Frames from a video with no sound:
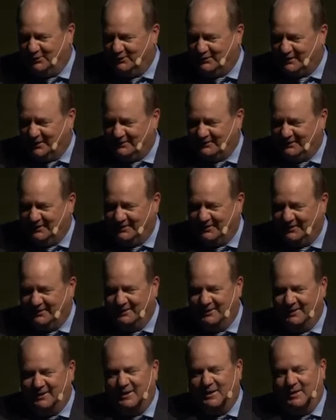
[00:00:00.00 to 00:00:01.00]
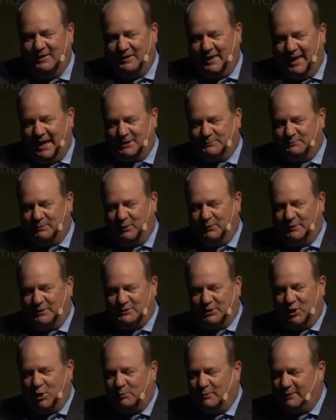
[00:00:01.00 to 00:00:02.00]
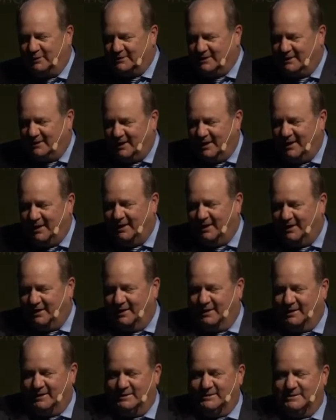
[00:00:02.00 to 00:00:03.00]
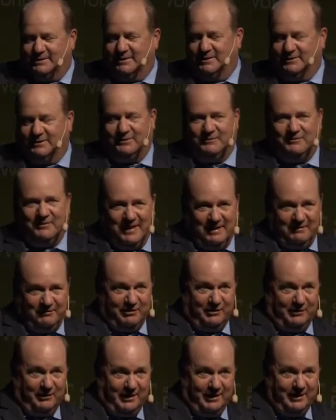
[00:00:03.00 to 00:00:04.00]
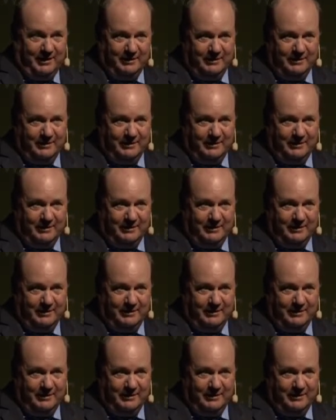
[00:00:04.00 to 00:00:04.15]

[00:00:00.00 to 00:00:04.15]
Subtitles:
out there. The expo is open today until 5:30.